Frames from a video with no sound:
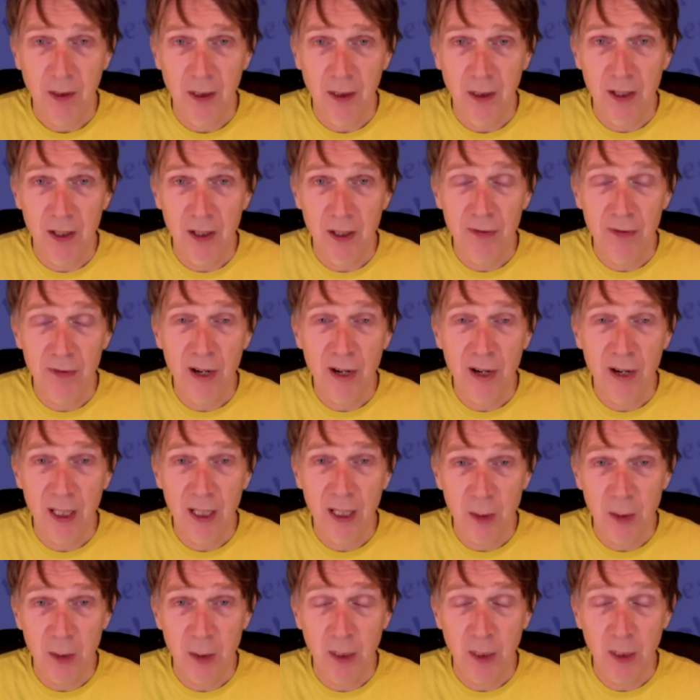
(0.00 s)

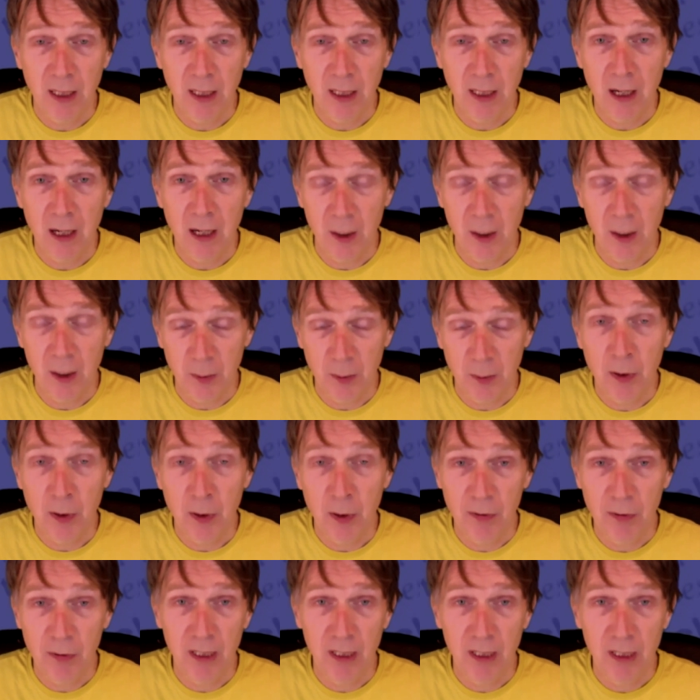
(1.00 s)
defined by God,
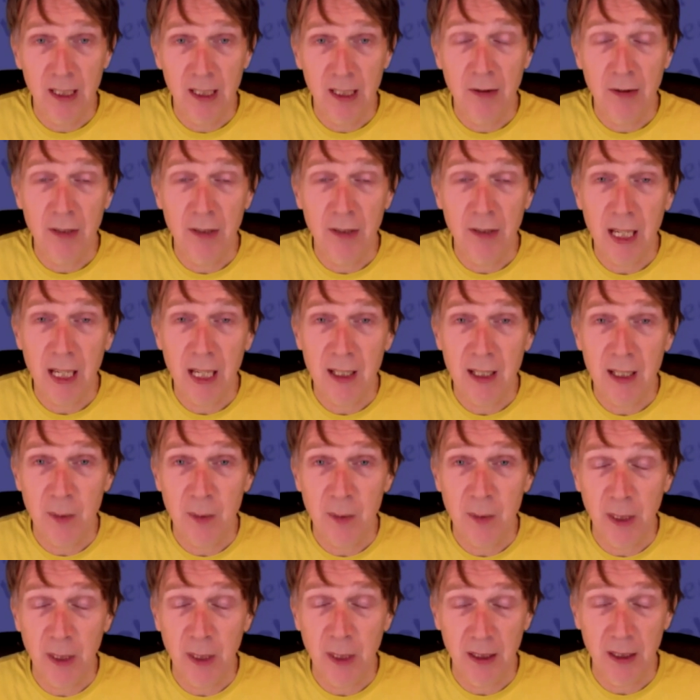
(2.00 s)
perfectly created
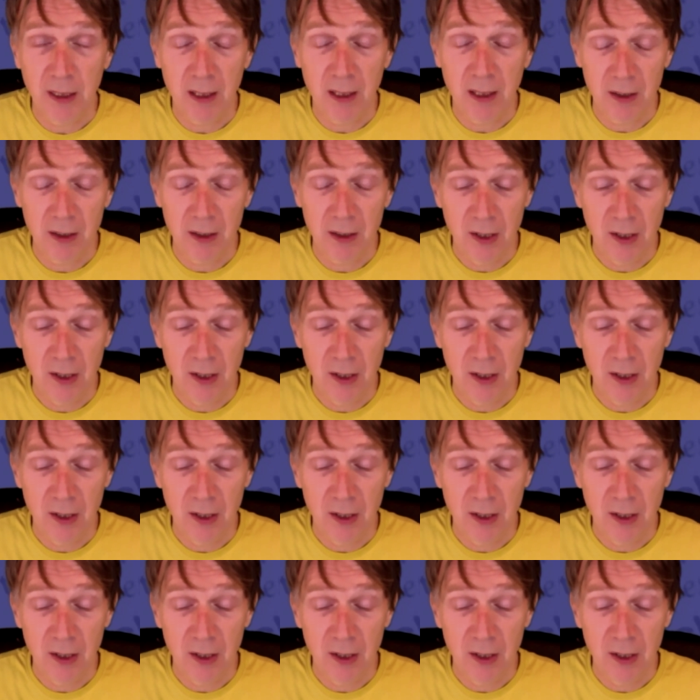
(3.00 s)
by God.